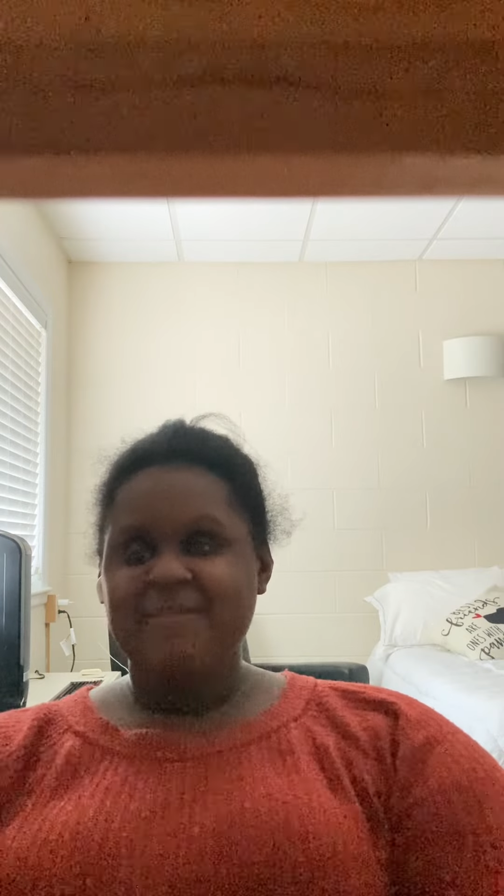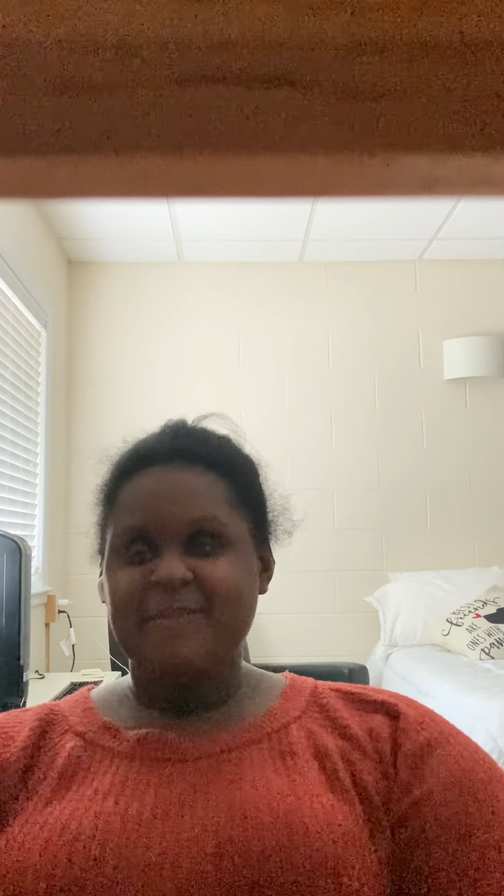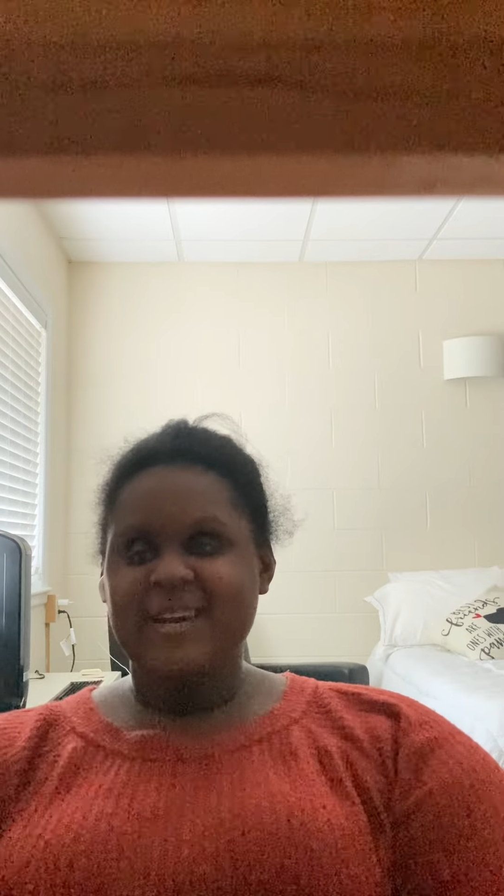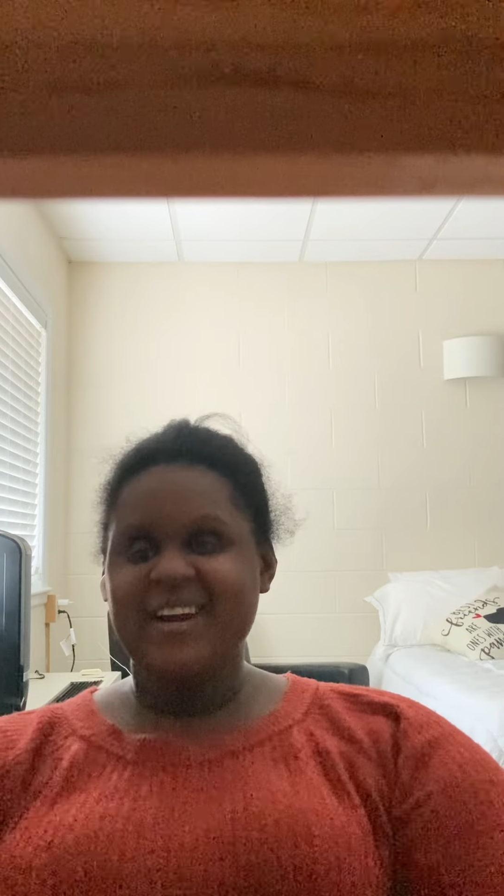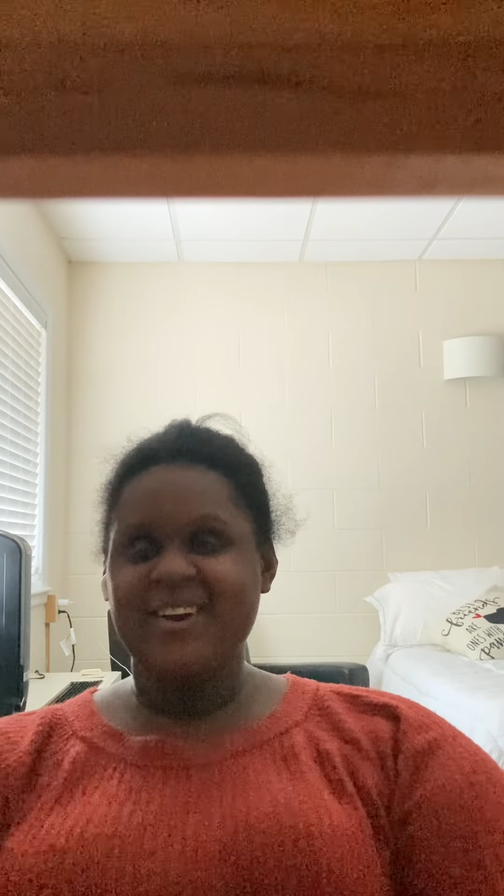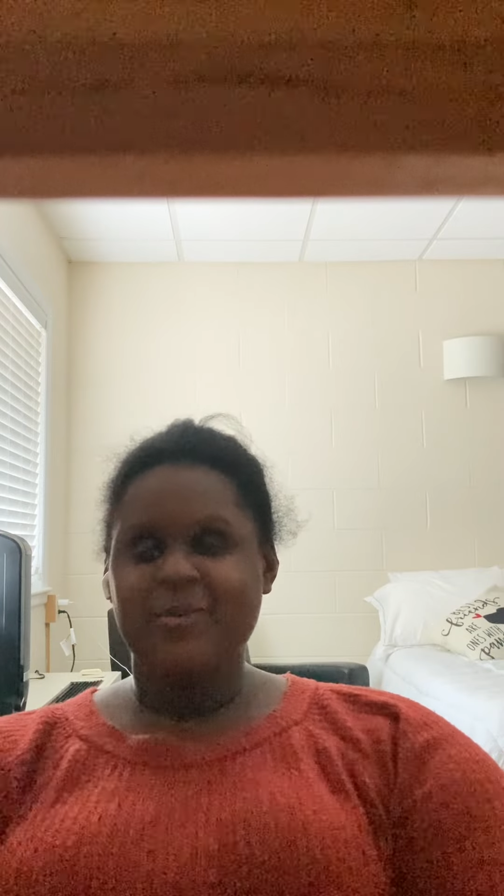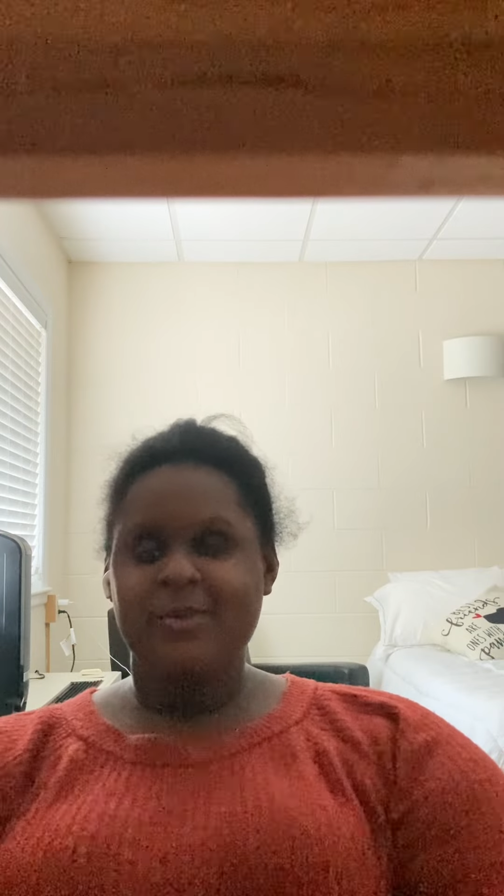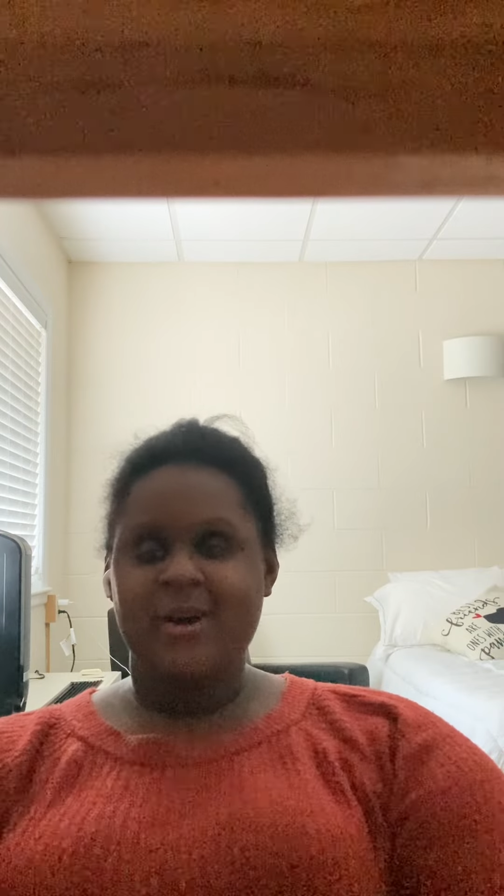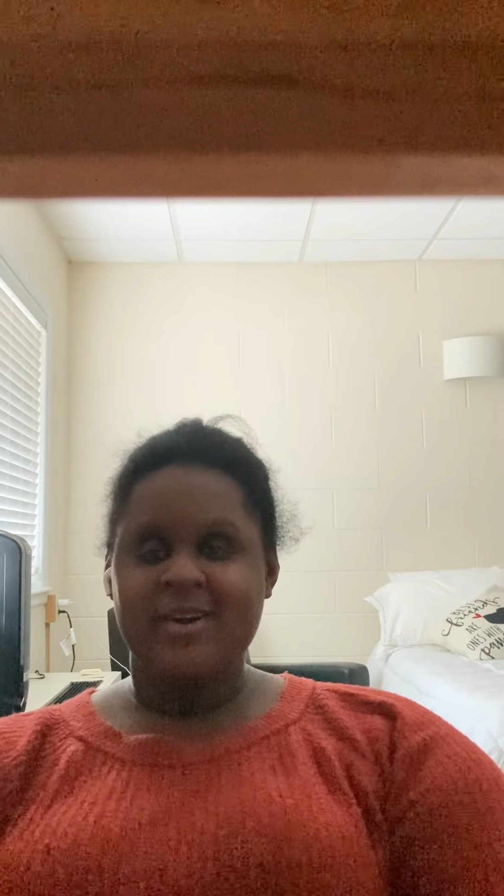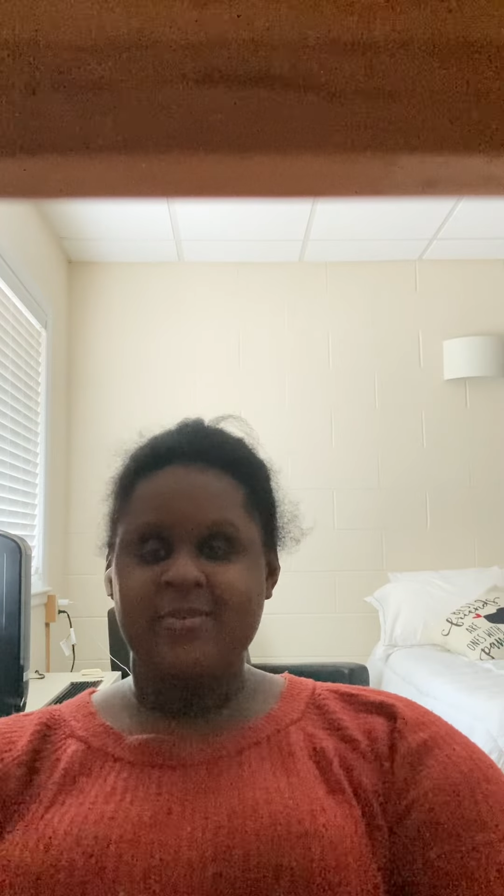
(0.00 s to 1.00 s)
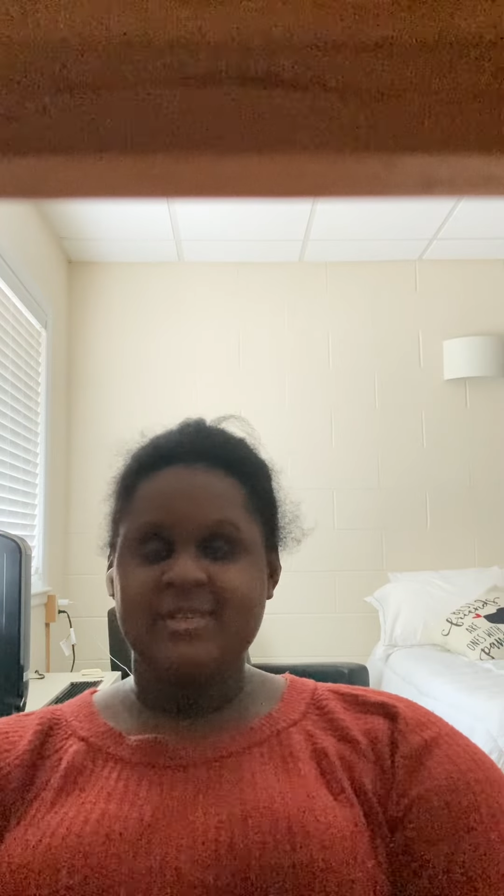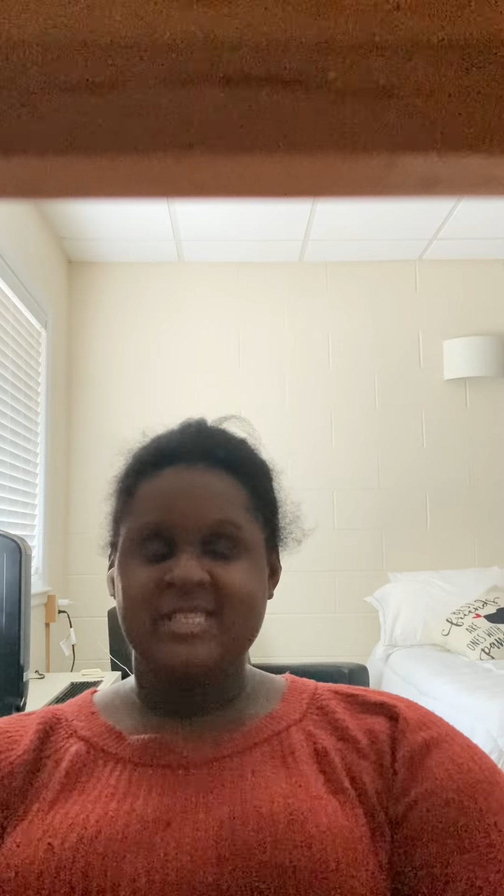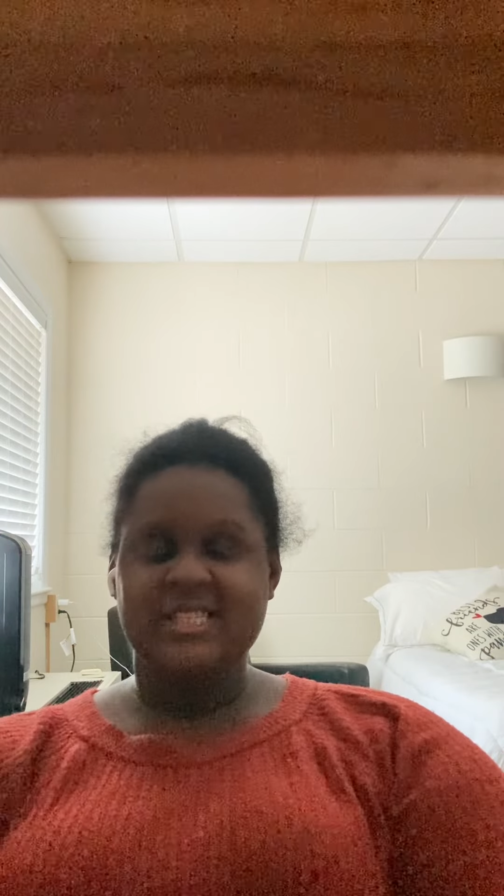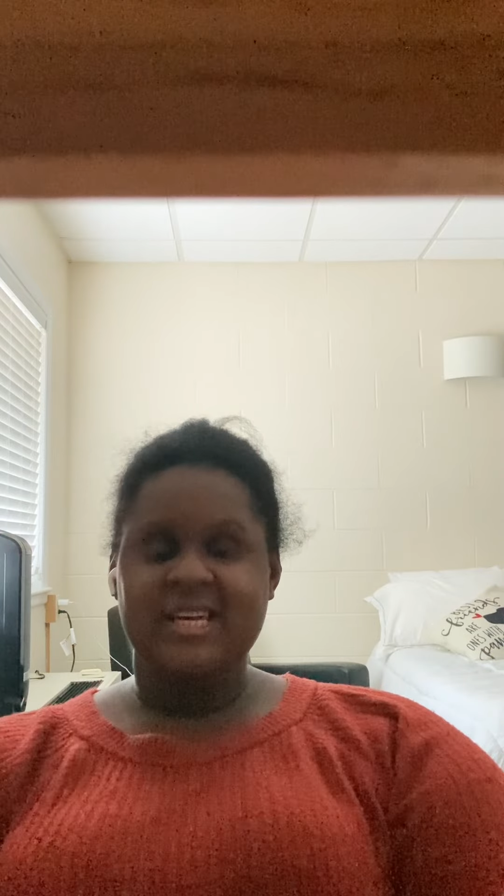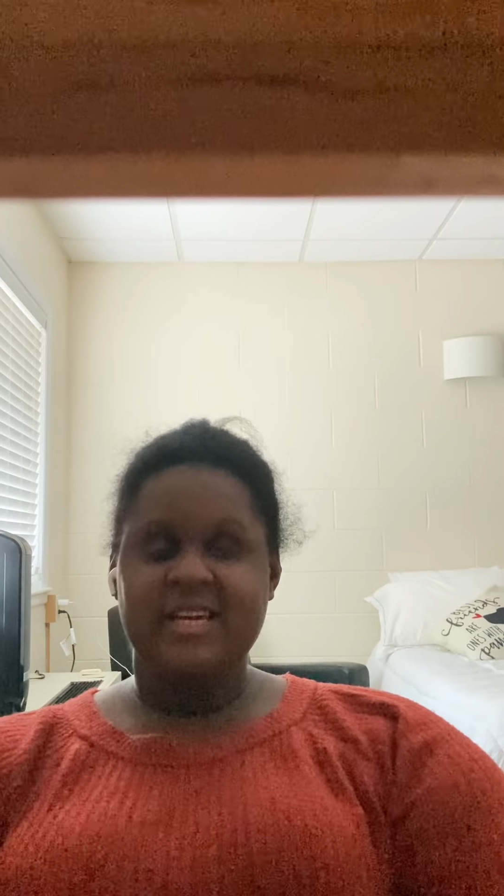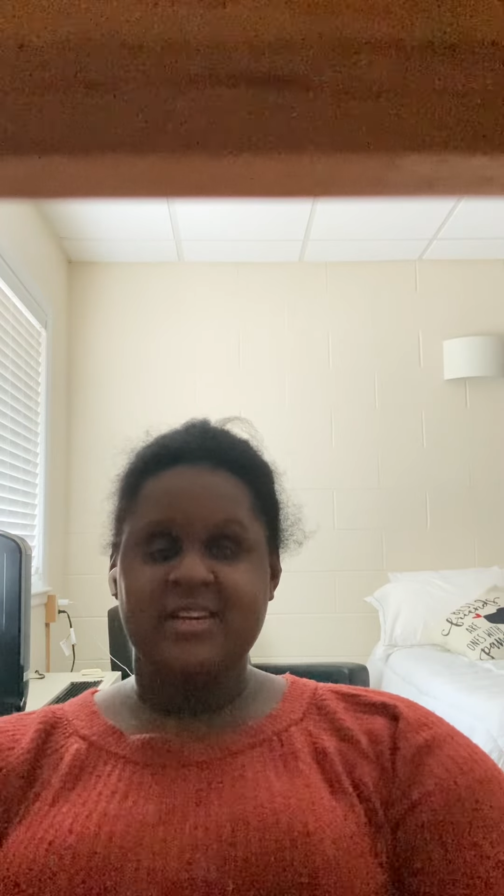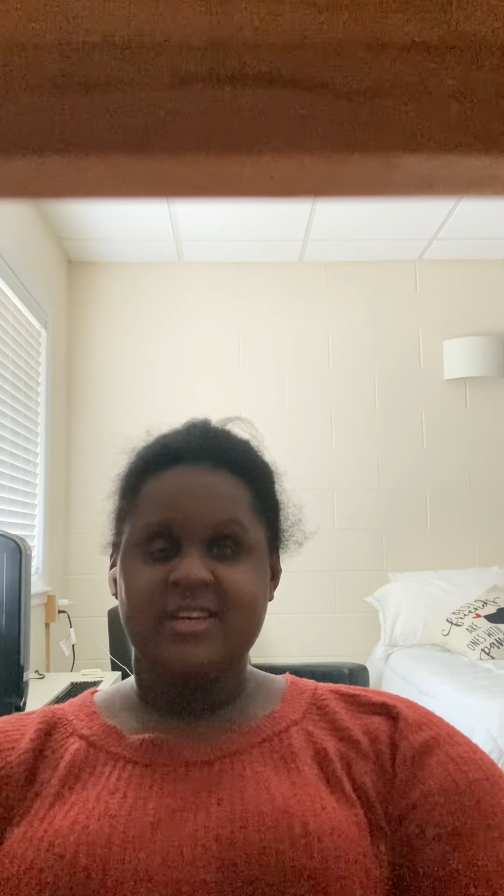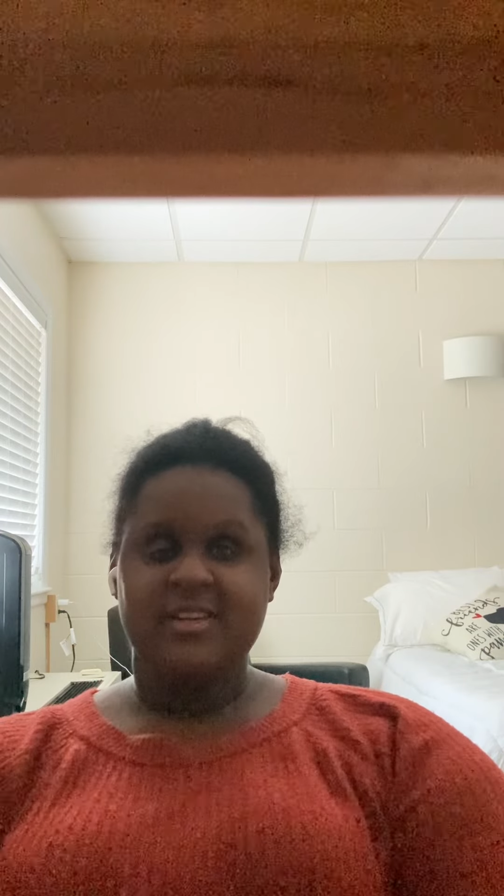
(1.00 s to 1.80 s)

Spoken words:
But her walk was like